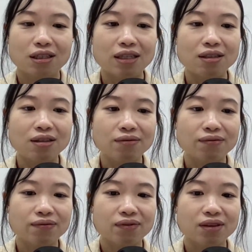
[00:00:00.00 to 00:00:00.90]

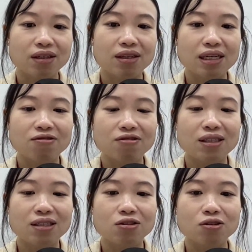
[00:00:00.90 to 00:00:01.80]
Then the next
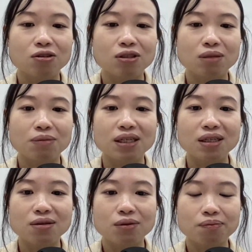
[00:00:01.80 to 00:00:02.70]
one is also
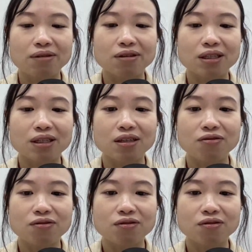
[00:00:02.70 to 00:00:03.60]
similar, bell
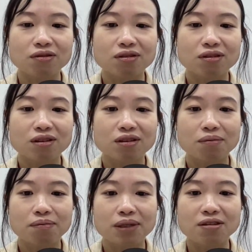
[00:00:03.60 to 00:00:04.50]
curve,
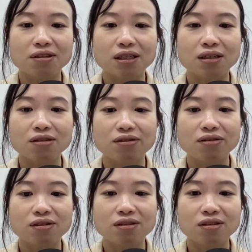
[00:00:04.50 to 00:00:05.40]
bell
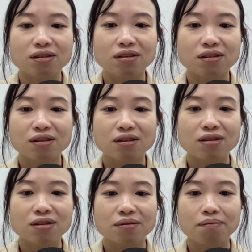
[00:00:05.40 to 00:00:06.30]
curve,
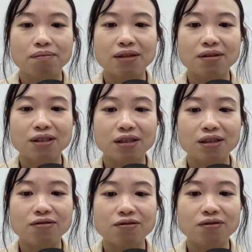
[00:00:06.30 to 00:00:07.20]
bell
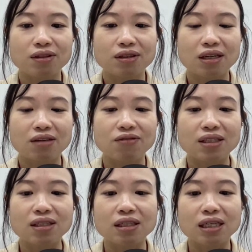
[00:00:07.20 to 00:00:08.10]
curve, and
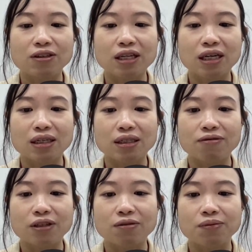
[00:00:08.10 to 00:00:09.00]
finally our
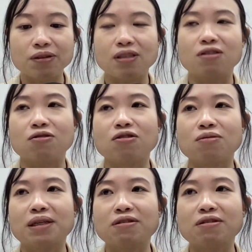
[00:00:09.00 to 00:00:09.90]
target variable is
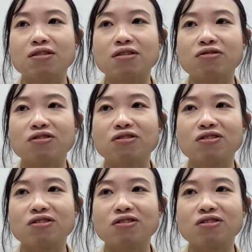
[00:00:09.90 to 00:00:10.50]
also bell curve.